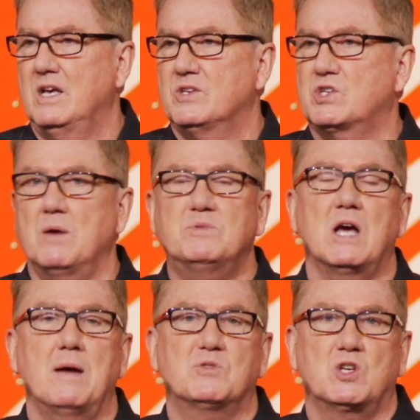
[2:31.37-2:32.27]

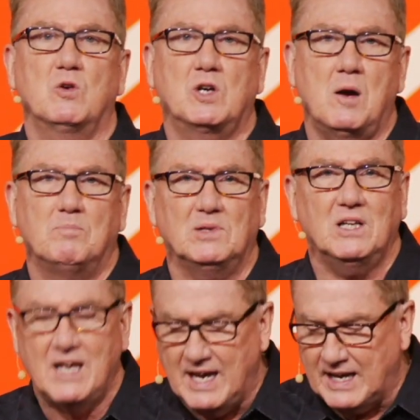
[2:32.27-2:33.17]
sometimes so
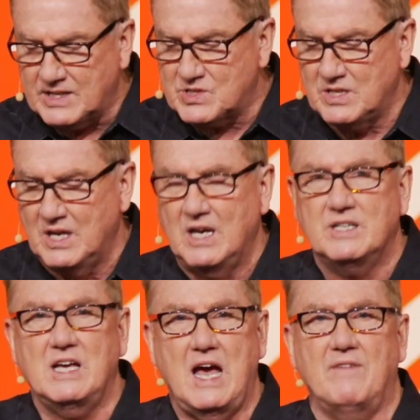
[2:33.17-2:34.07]
complex
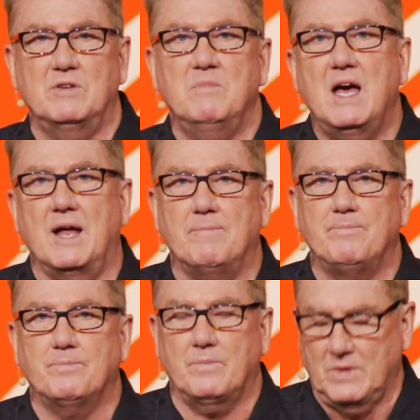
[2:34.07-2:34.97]
to have it
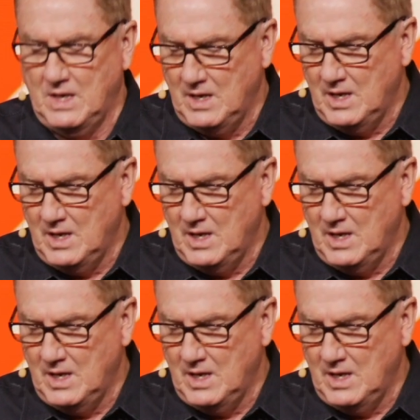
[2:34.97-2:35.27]
met?